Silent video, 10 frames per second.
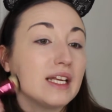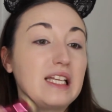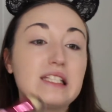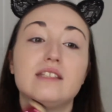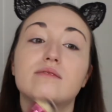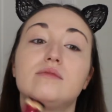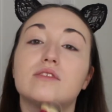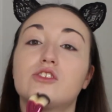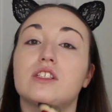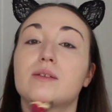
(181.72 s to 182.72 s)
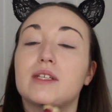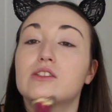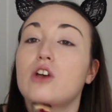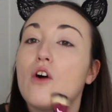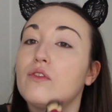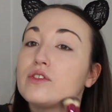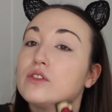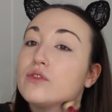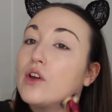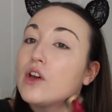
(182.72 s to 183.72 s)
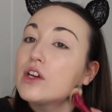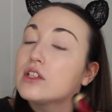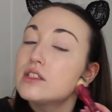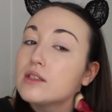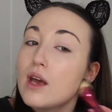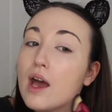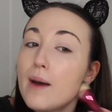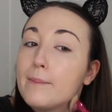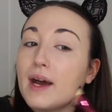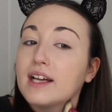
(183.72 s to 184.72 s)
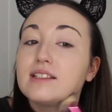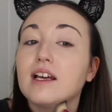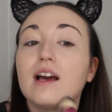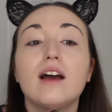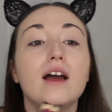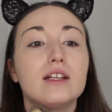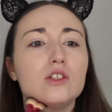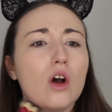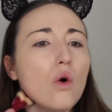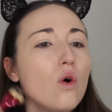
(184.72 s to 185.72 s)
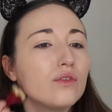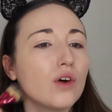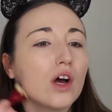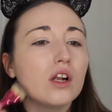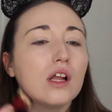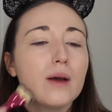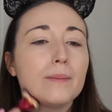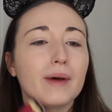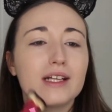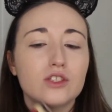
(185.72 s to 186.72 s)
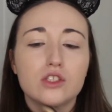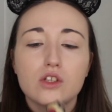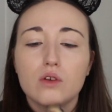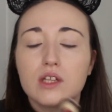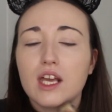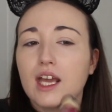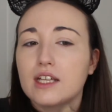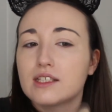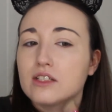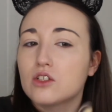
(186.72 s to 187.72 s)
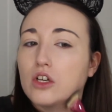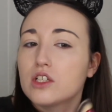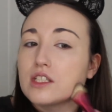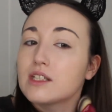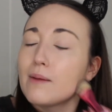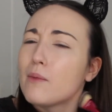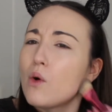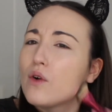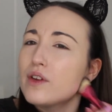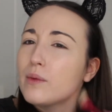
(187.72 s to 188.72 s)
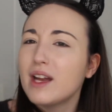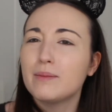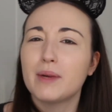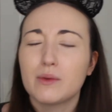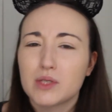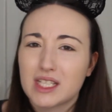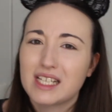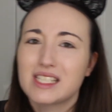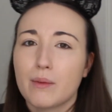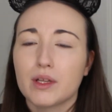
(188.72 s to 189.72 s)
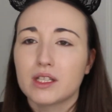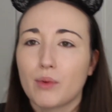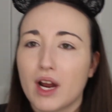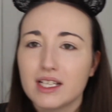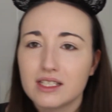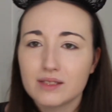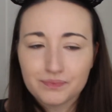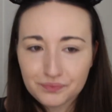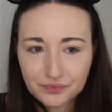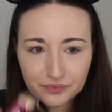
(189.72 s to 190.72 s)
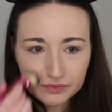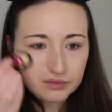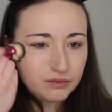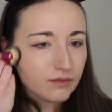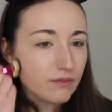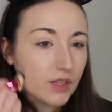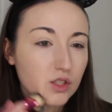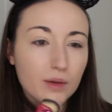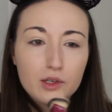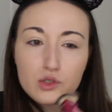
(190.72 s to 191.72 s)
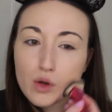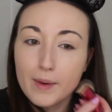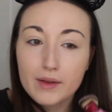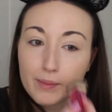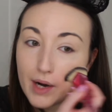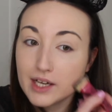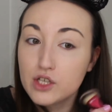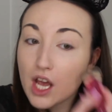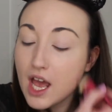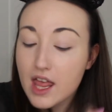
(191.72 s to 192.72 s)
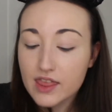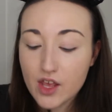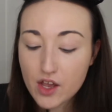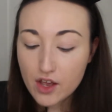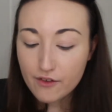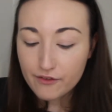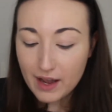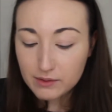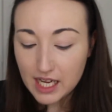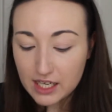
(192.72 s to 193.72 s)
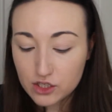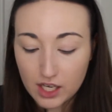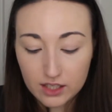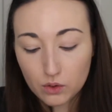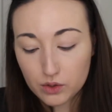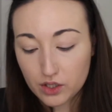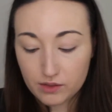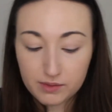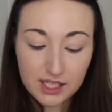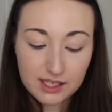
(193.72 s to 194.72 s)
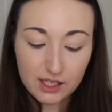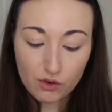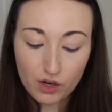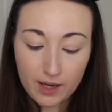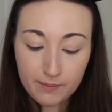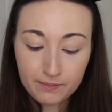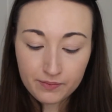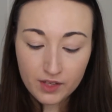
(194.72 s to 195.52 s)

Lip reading: it needs just to be softened first, and it's not awful, but I just don't think it's as good as the Morphe one, but it was like double the price. So I'm not sure about the brush. The foundation, or the CC cream,